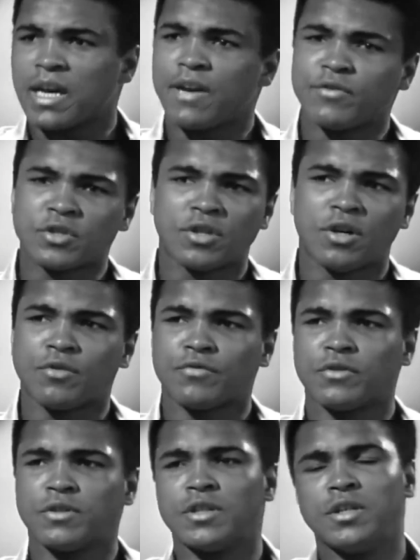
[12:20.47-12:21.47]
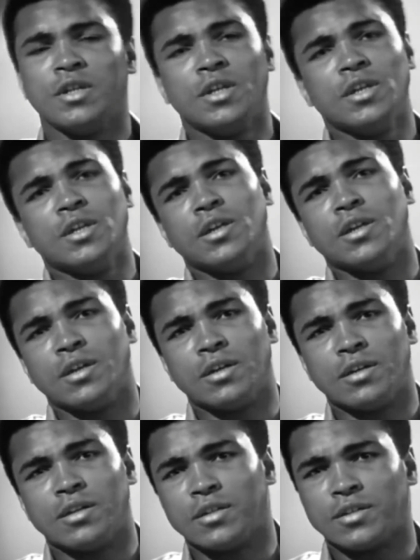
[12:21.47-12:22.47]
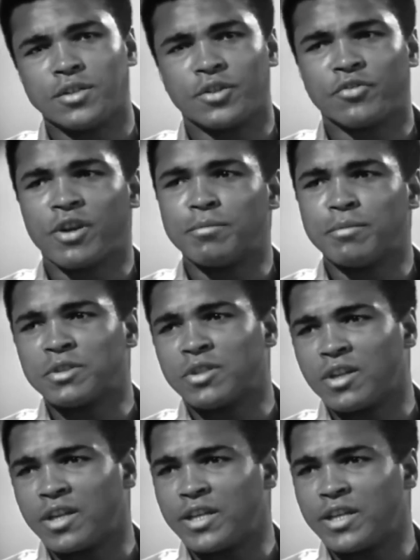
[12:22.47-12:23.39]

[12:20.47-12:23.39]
I have a talk for the your great Mr.